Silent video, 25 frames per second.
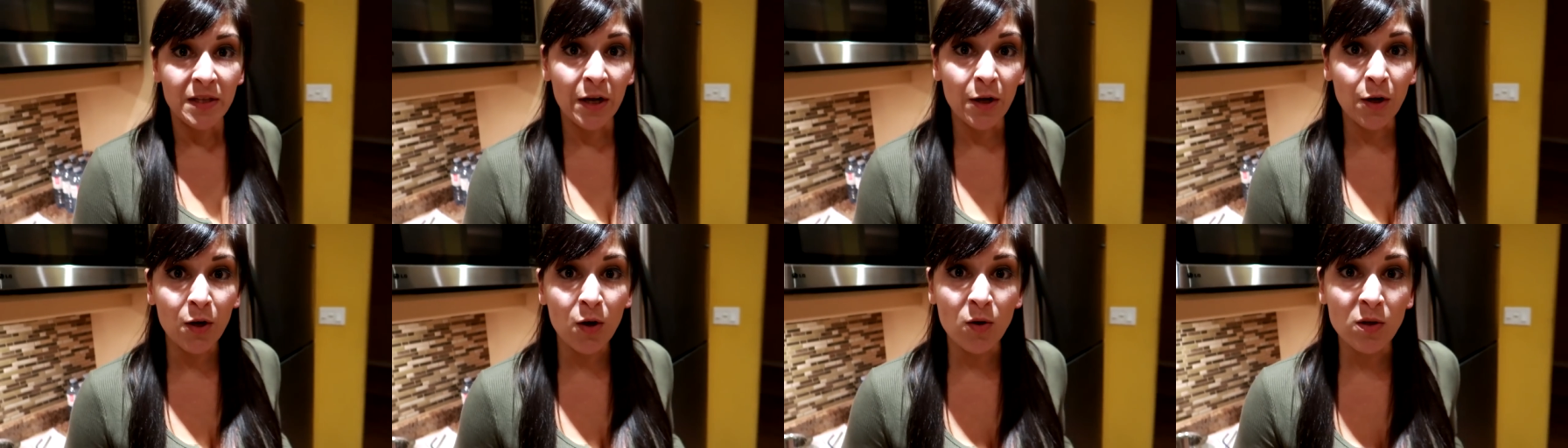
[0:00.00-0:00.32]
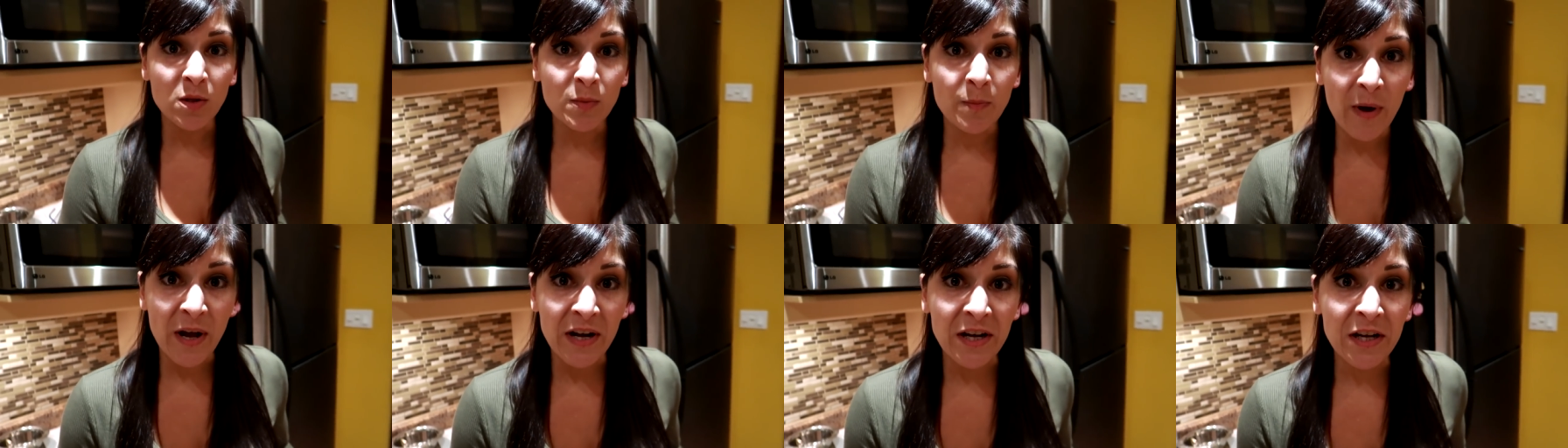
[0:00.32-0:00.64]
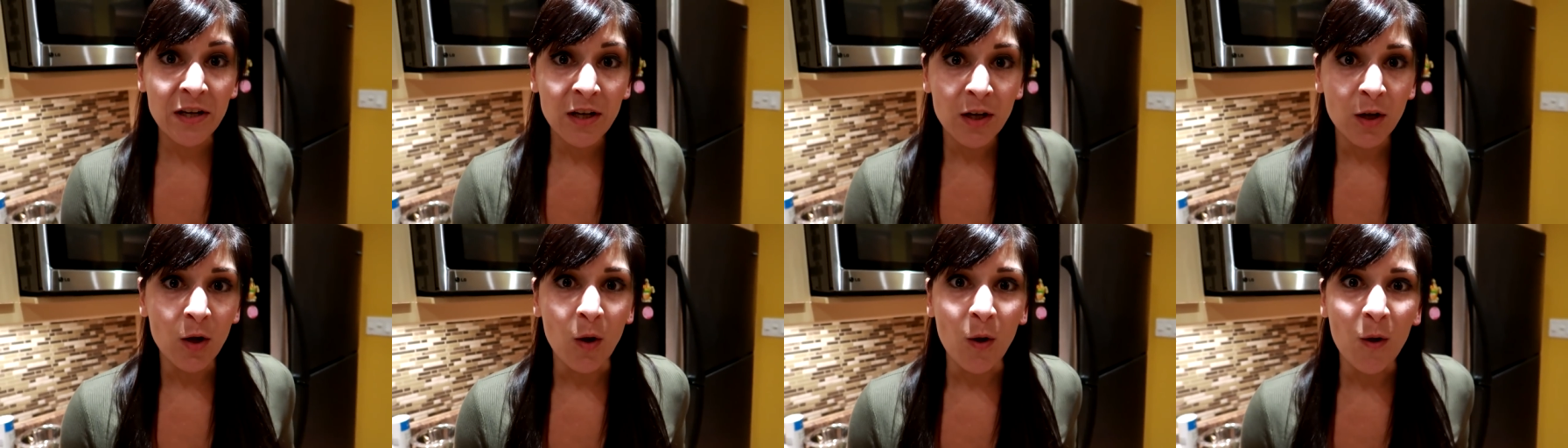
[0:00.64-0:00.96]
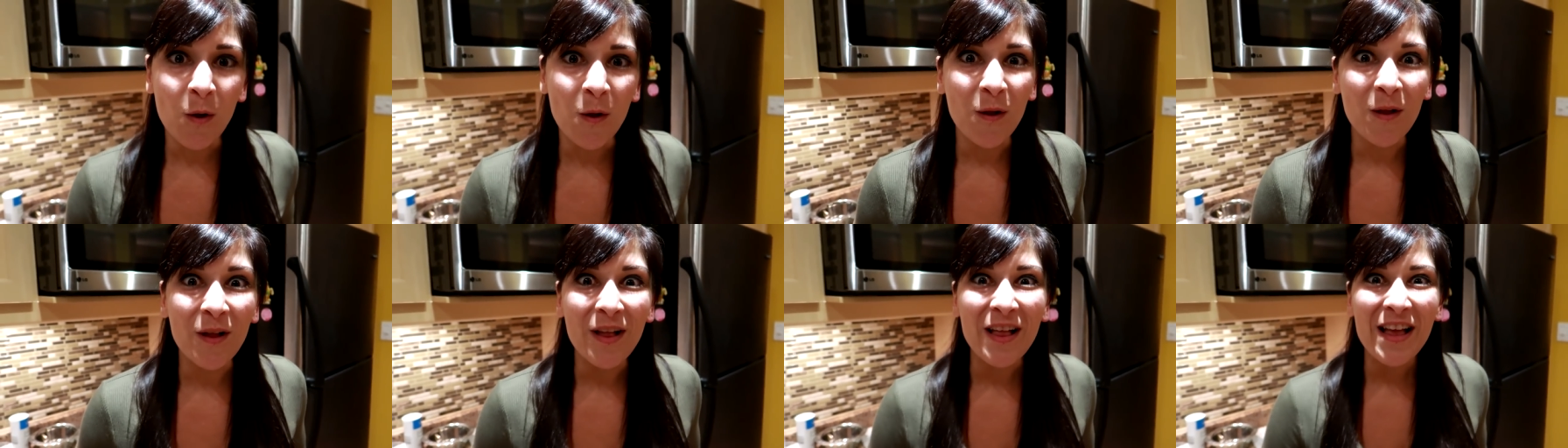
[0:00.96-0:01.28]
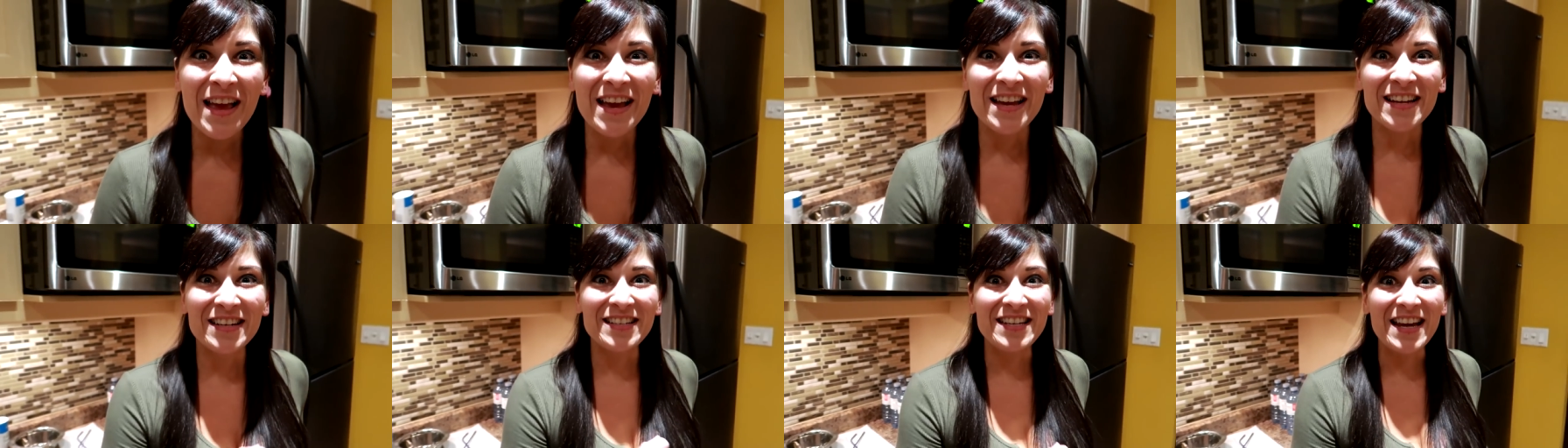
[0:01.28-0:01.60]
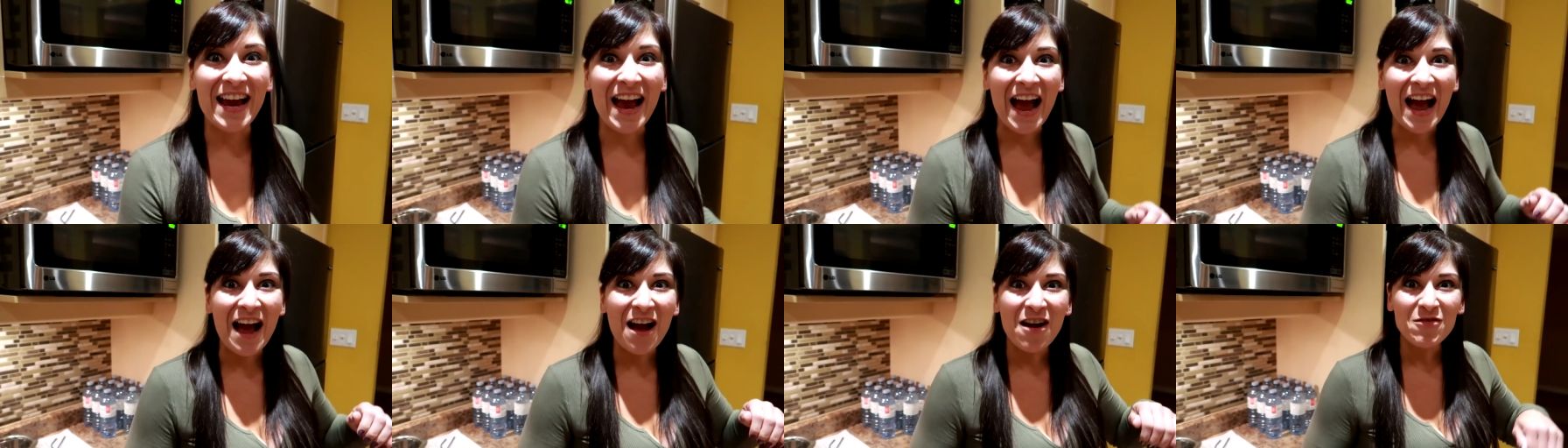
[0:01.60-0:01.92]
There goes Bunny Nicole
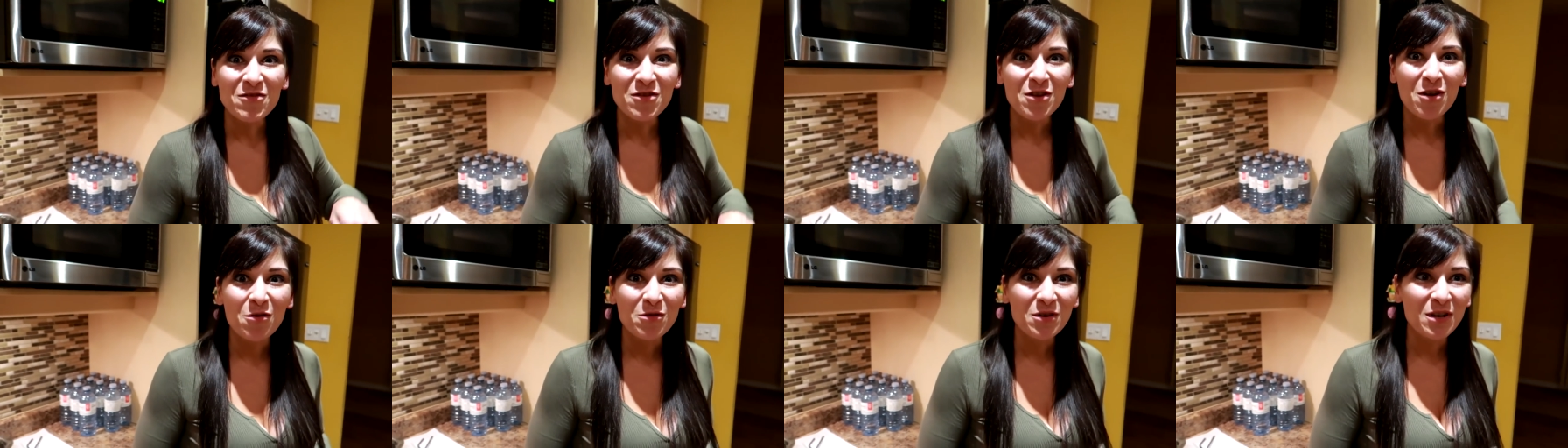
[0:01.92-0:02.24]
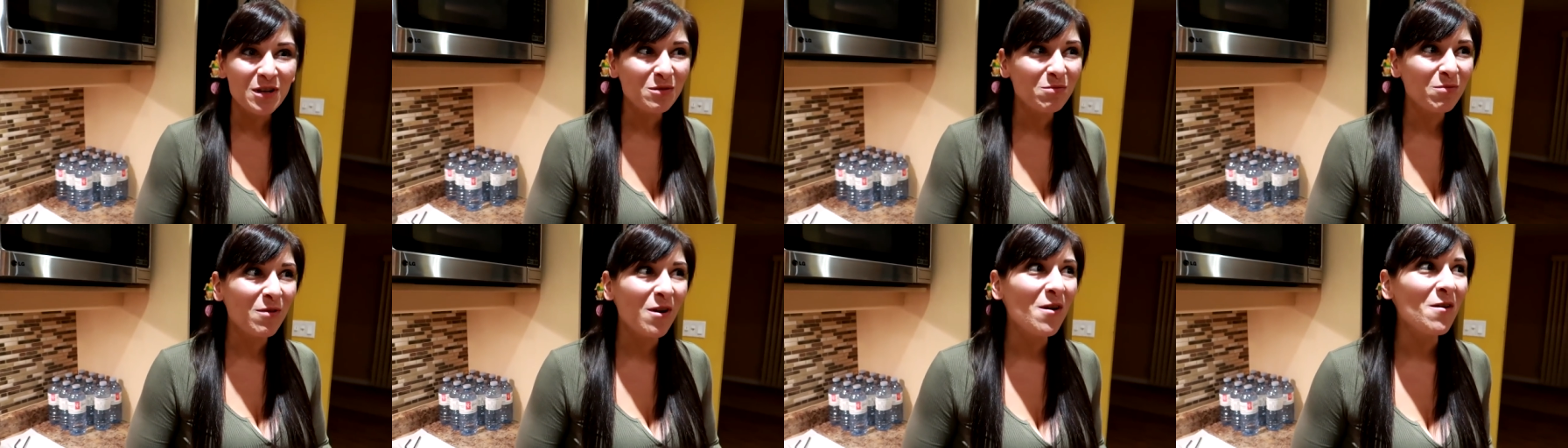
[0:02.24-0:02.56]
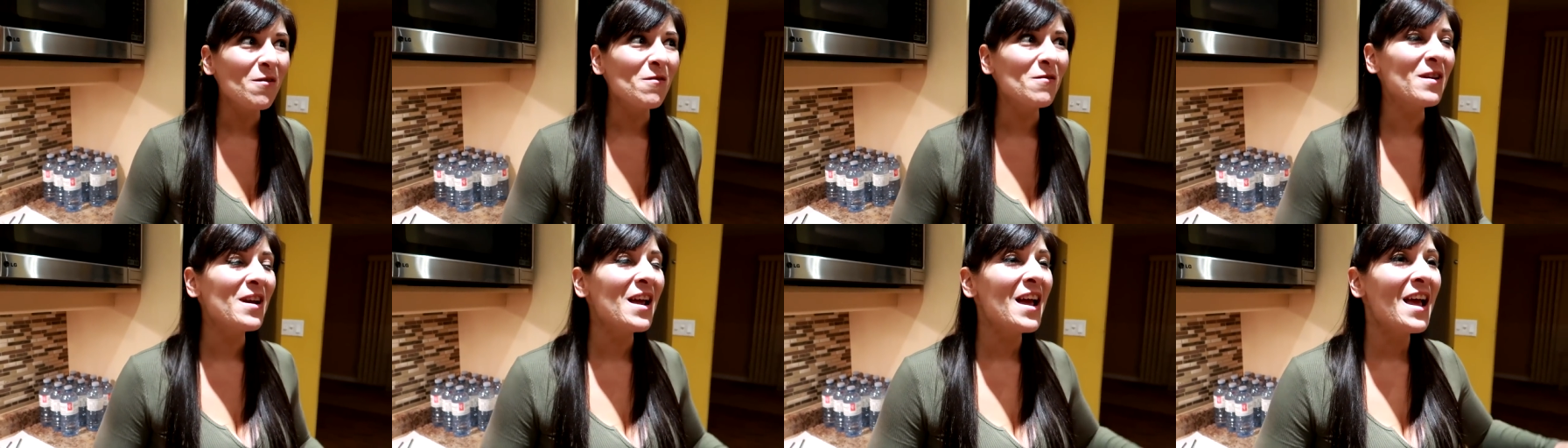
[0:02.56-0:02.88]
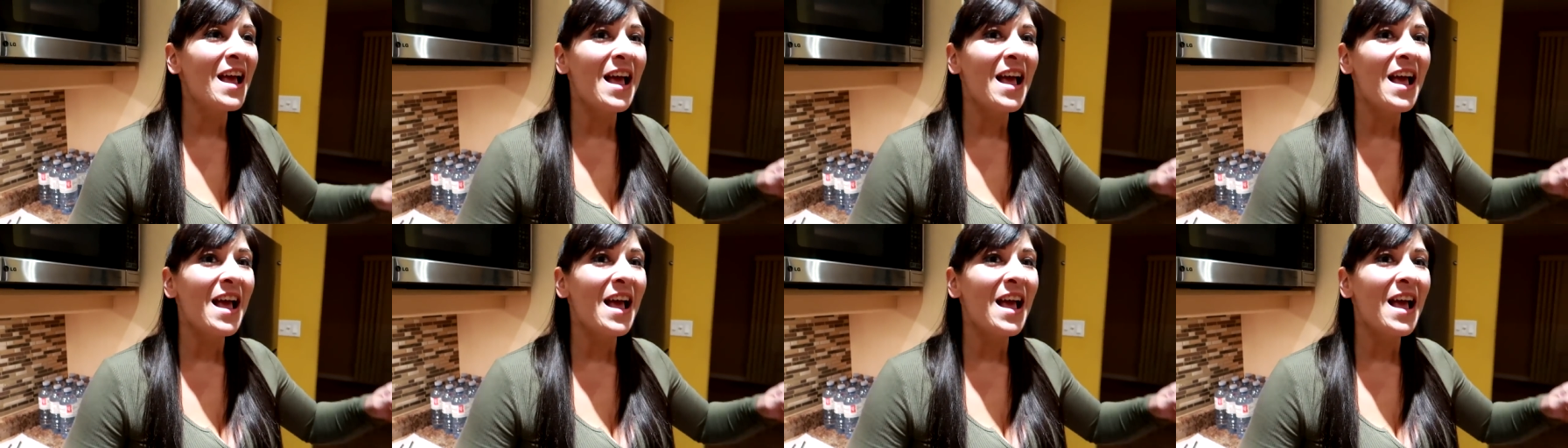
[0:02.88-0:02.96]
down Nona's Road.